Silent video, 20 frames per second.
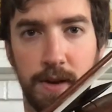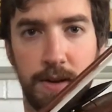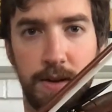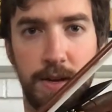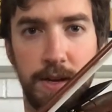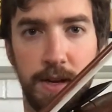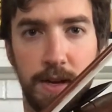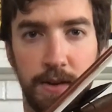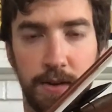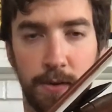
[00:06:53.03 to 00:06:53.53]

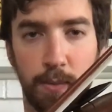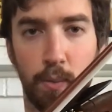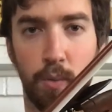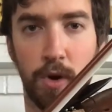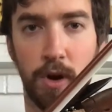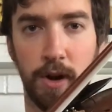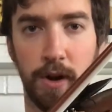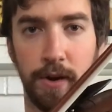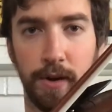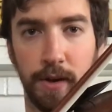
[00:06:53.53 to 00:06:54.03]
D is
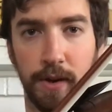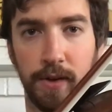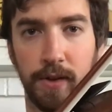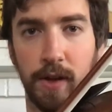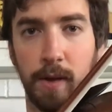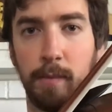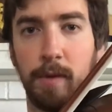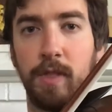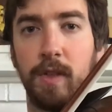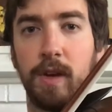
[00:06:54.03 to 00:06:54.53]
1 because
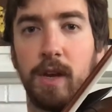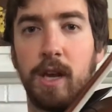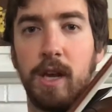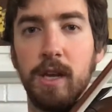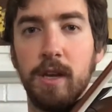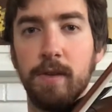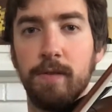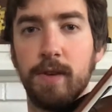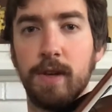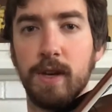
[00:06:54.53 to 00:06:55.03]
I'm in the
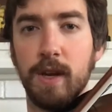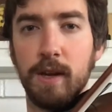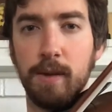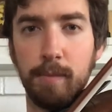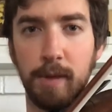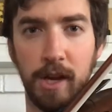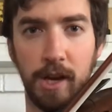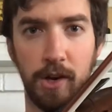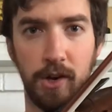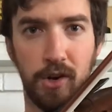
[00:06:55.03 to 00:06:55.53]
key of D
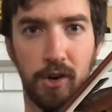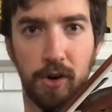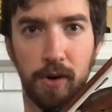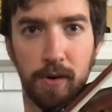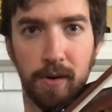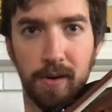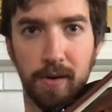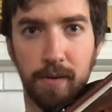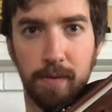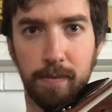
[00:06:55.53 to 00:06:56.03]

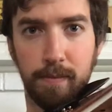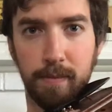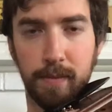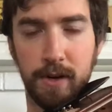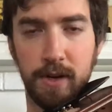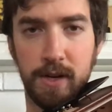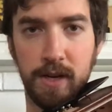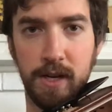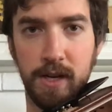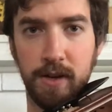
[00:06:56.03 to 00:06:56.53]
major.
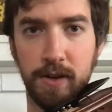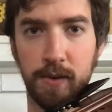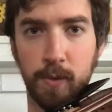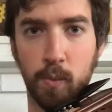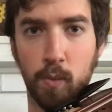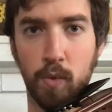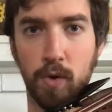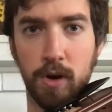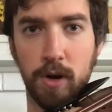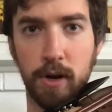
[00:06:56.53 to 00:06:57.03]
D is
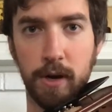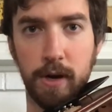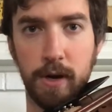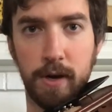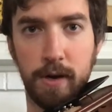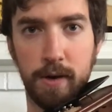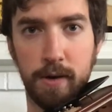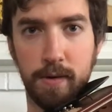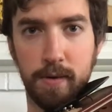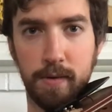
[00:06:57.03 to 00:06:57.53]
1.
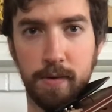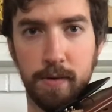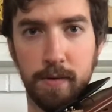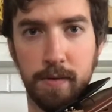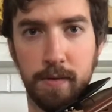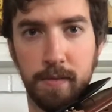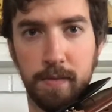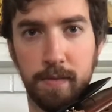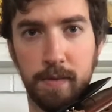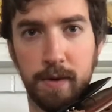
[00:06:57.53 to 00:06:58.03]

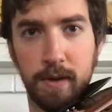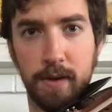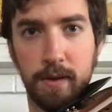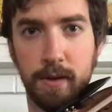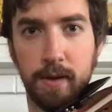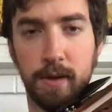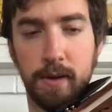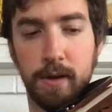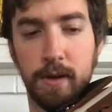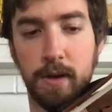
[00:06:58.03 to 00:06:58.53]

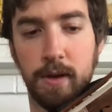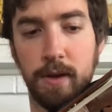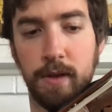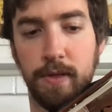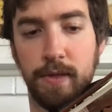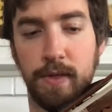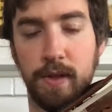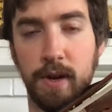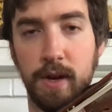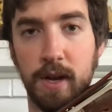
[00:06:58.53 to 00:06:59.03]

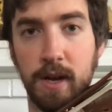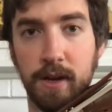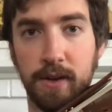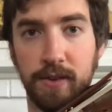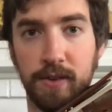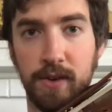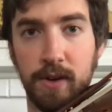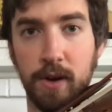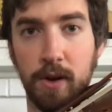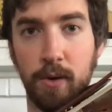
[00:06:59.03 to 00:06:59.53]
The
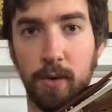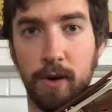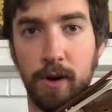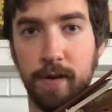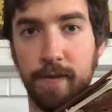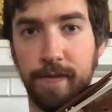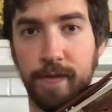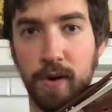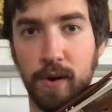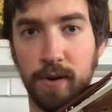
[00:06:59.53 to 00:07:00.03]
next note,
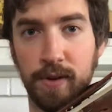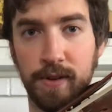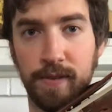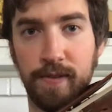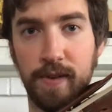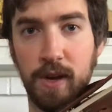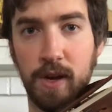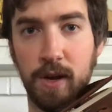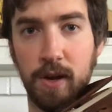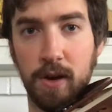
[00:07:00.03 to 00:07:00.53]
your first
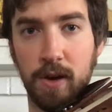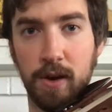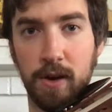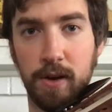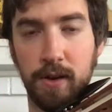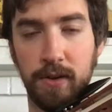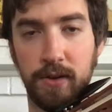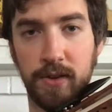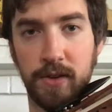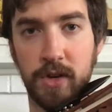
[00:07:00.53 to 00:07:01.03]
finger is